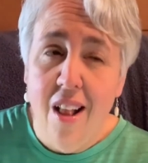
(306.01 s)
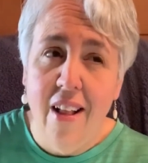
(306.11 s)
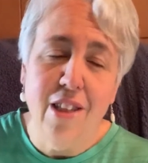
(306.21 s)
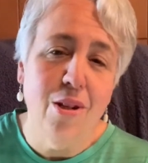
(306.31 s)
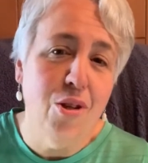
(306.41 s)

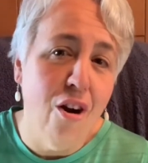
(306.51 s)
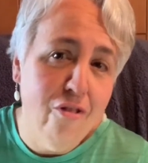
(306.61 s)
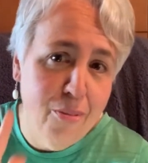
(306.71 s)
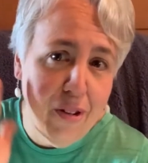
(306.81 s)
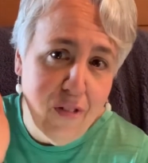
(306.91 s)
That's why it's hard for
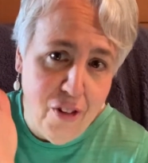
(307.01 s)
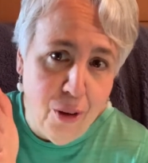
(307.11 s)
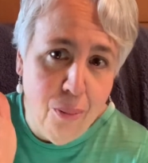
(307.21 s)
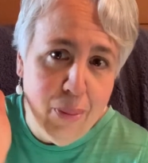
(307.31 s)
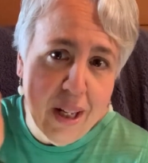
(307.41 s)
me to
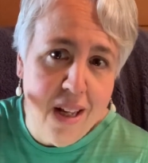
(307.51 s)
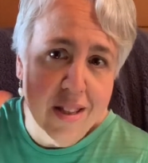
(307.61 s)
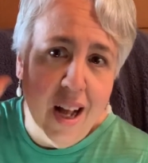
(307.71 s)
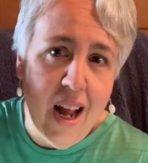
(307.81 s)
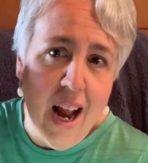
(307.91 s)
film because
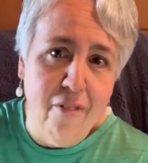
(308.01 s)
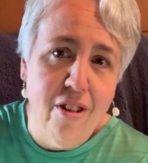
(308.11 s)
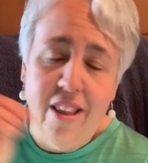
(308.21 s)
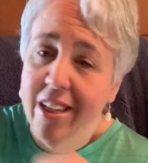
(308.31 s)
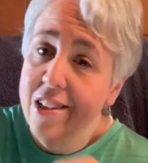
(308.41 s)

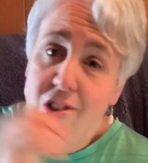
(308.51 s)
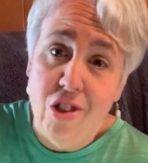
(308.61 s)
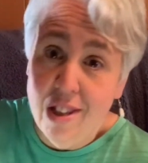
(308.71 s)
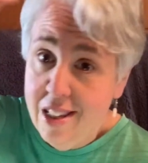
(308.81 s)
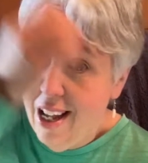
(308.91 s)
everything is
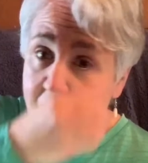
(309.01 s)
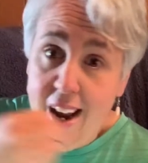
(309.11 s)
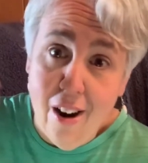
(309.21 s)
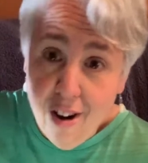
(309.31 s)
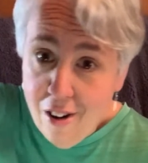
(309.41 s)
just
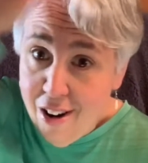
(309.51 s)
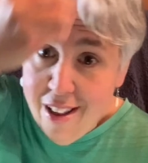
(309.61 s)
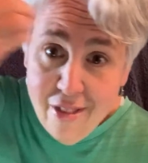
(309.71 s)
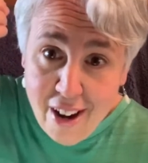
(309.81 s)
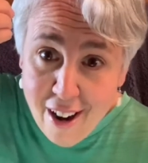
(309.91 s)
air
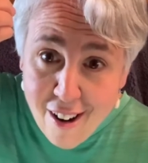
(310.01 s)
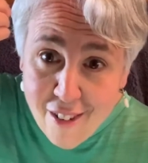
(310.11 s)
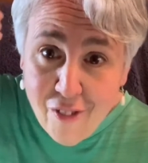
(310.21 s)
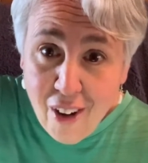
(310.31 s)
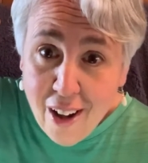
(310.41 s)
in there
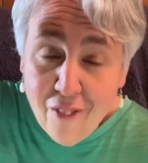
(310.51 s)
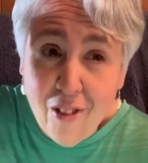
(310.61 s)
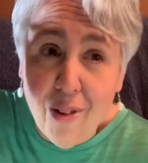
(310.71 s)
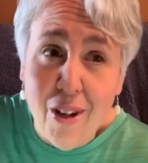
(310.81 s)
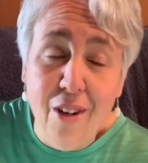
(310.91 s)

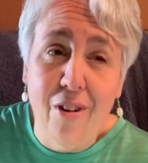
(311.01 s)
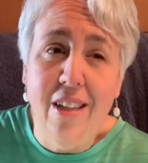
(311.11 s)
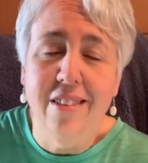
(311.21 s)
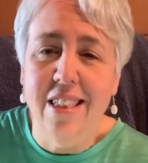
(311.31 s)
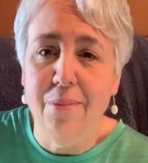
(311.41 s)
floating
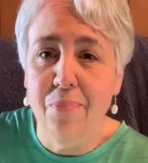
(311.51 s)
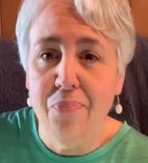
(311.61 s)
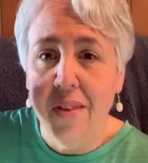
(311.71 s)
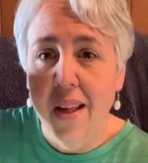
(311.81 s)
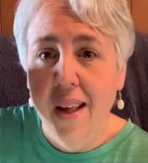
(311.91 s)
around and
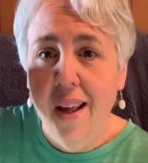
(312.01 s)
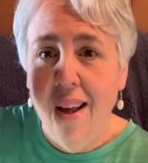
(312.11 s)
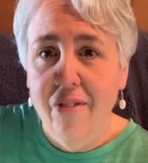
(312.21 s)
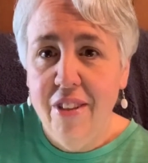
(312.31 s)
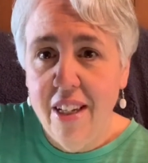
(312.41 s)

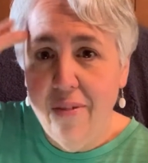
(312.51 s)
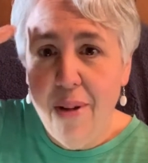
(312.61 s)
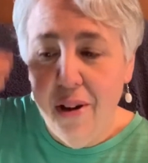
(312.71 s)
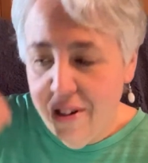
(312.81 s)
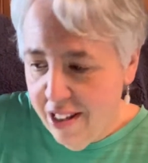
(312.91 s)
get it from
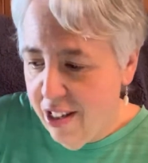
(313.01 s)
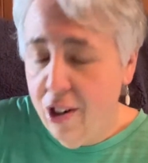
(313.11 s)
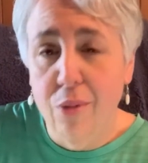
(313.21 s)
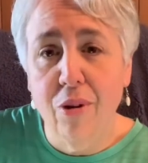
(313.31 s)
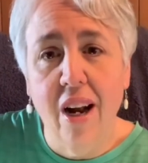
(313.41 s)
here
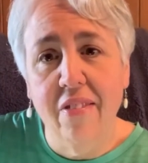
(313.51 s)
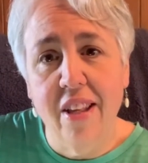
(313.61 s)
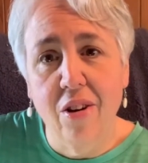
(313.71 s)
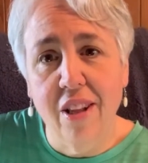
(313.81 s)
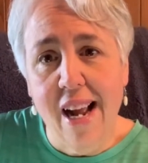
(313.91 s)
come right out in the
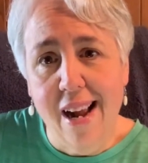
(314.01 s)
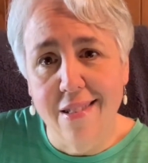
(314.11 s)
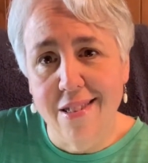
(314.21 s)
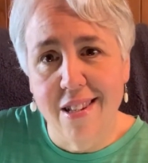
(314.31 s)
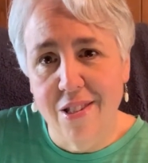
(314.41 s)
old
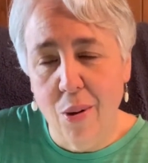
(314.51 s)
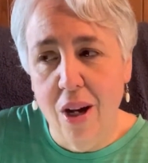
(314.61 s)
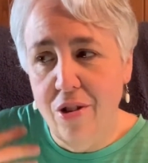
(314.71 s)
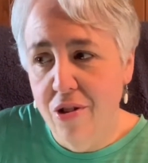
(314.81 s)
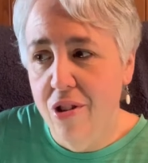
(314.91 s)
hands. So
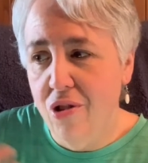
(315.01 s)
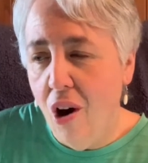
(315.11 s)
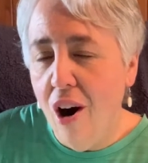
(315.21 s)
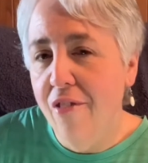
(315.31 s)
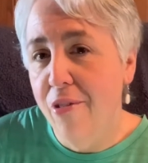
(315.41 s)
I, it's
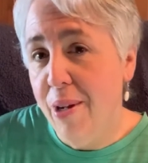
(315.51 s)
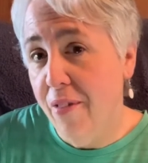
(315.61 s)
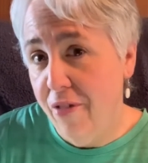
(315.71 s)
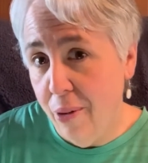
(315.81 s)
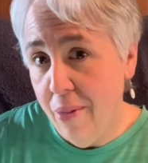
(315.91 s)
hard for me to
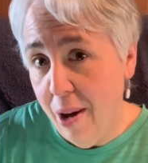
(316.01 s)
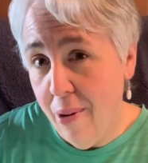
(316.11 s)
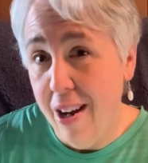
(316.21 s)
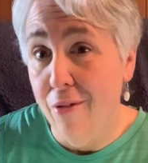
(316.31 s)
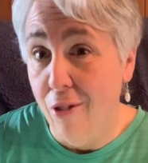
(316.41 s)
film that
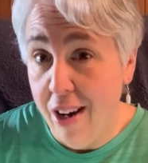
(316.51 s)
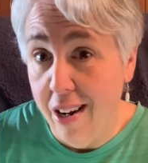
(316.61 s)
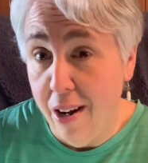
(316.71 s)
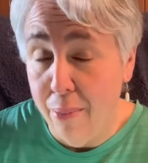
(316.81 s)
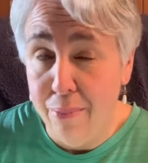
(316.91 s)
way and write
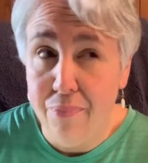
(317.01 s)
it up.